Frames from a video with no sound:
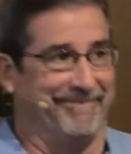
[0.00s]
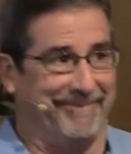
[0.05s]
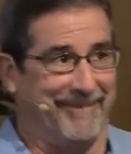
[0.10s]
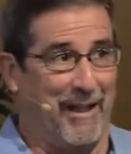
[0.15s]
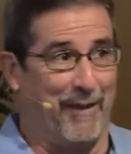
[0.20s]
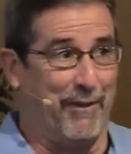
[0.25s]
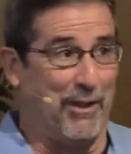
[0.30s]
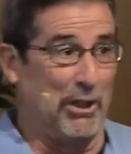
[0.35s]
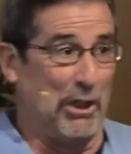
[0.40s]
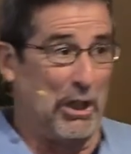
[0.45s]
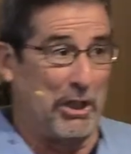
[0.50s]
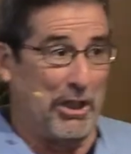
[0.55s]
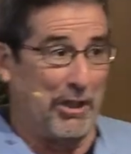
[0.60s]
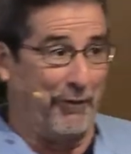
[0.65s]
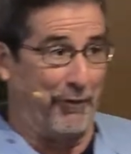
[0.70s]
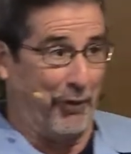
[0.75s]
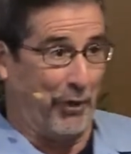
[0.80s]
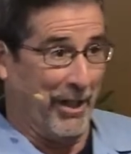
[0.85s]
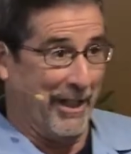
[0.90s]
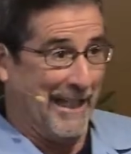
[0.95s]
If you're looking
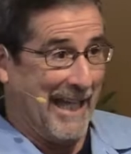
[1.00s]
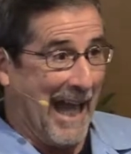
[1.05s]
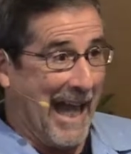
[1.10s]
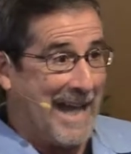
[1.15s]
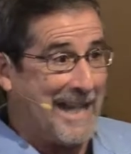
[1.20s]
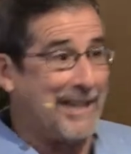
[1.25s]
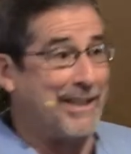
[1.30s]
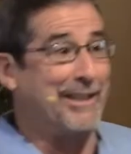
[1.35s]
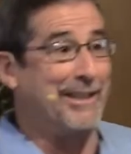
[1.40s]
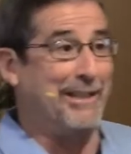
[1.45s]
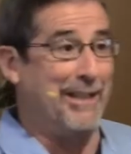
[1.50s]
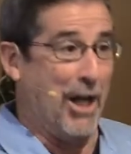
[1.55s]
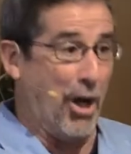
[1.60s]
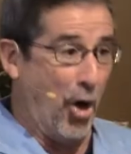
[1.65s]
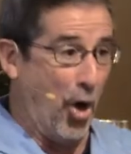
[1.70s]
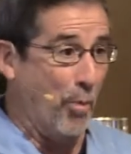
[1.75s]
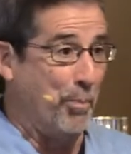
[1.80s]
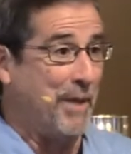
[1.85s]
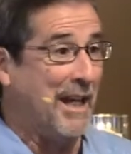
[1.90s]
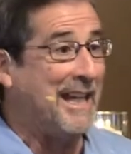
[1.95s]
for a date, you
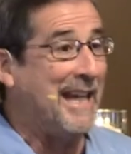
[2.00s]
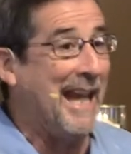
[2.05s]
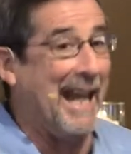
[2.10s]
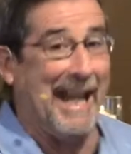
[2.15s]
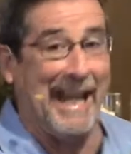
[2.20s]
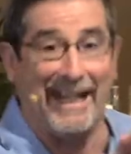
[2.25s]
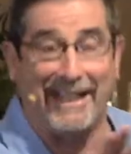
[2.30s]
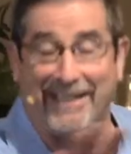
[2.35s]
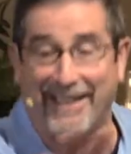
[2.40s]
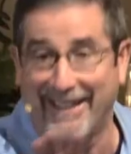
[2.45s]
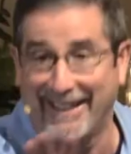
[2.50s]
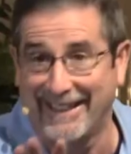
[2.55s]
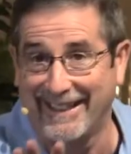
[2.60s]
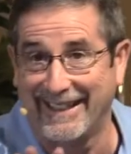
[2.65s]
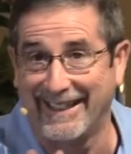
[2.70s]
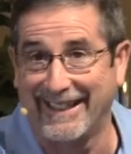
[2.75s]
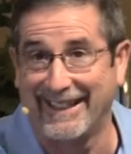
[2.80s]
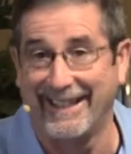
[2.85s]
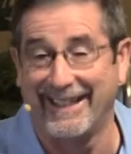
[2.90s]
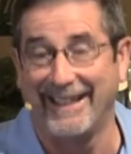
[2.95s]
hope you get it.
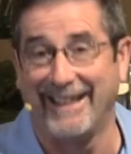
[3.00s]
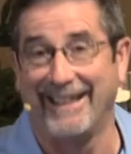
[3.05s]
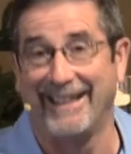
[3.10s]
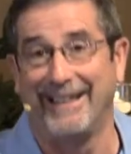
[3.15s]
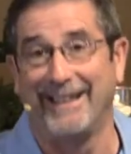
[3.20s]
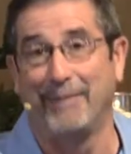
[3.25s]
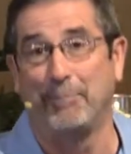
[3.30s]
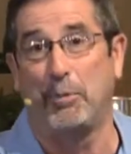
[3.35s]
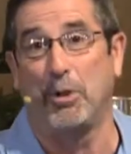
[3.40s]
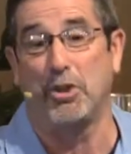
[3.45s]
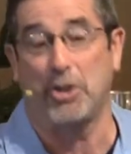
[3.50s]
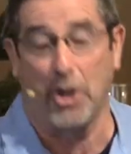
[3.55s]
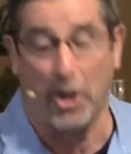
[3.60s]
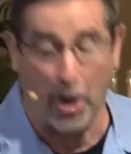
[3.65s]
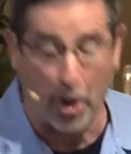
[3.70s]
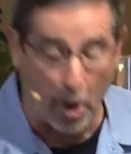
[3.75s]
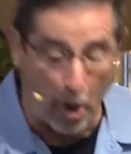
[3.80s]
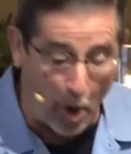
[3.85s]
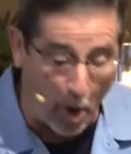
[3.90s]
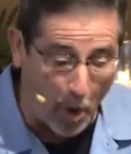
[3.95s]
But you're
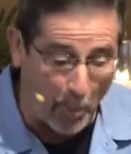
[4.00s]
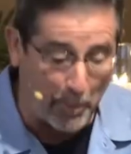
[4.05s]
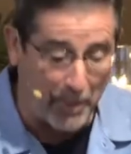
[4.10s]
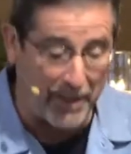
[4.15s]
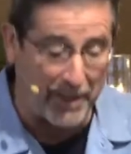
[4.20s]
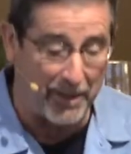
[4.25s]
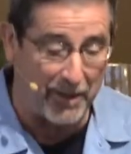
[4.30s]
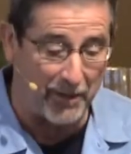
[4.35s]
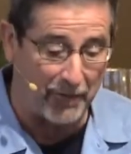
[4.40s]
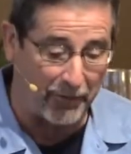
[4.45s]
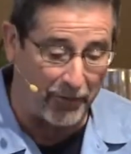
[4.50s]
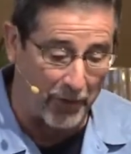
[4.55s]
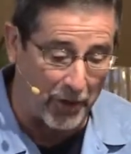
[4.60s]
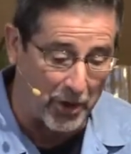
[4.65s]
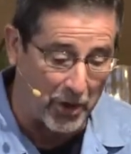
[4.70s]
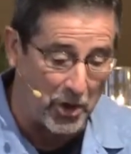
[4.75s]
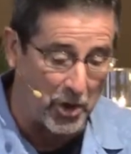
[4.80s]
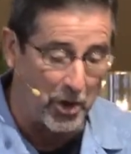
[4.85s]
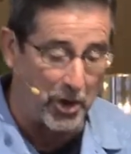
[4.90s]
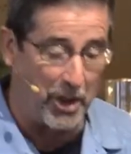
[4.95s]
hoping for a
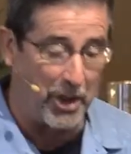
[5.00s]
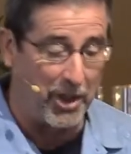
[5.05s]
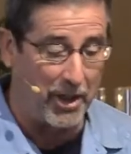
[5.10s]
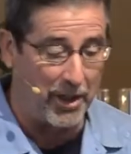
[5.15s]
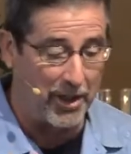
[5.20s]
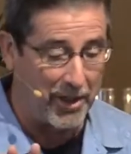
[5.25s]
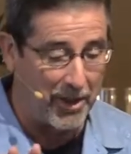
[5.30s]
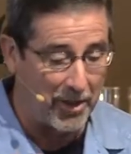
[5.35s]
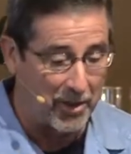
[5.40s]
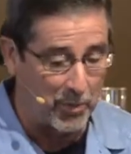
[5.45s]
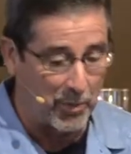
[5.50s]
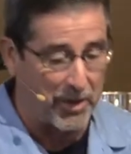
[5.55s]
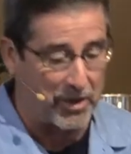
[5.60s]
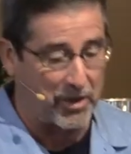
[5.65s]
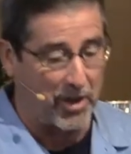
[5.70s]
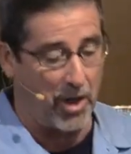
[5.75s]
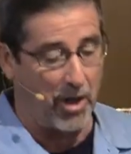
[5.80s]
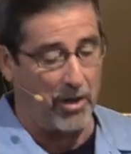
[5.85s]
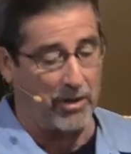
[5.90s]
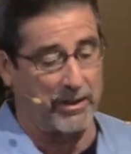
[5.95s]
good
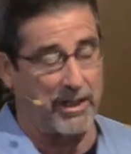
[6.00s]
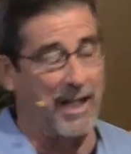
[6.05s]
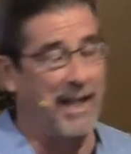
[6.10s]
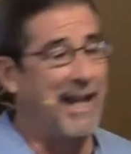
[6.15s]
result.